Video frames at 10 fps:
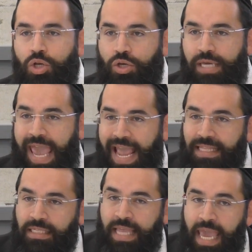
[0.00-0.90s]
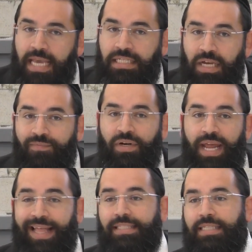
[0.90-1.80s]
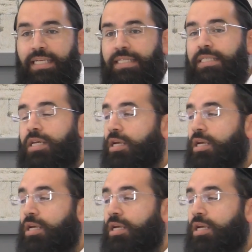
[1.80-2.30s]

you can't take someone else's